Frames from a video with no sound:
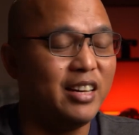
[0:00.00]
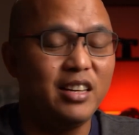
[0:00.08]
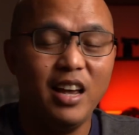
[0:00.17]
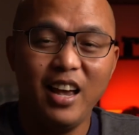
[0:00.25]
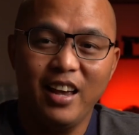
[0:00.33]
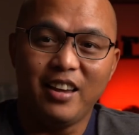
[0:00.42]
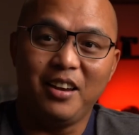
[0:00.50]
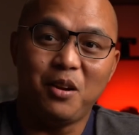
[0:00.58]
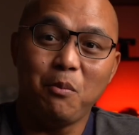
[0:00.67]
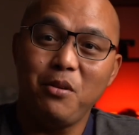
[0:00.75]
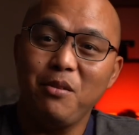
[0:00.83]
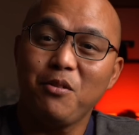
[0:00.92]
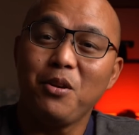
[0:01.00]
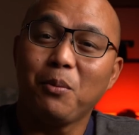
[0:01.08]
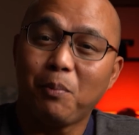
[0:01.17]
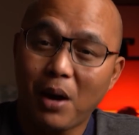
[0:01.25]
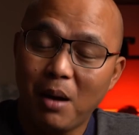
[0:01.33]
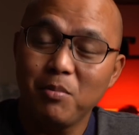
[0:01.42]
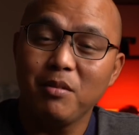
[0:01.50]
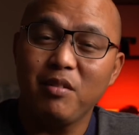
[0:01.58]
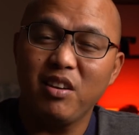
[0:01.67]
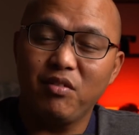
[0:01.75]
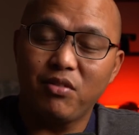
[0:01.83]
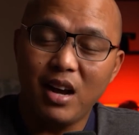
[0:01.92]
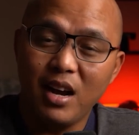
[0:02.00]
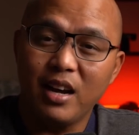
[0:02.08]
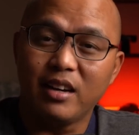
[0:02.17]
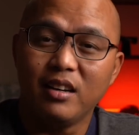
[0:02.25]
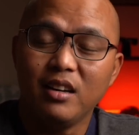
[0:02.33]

Yeah, it'll probably be fine.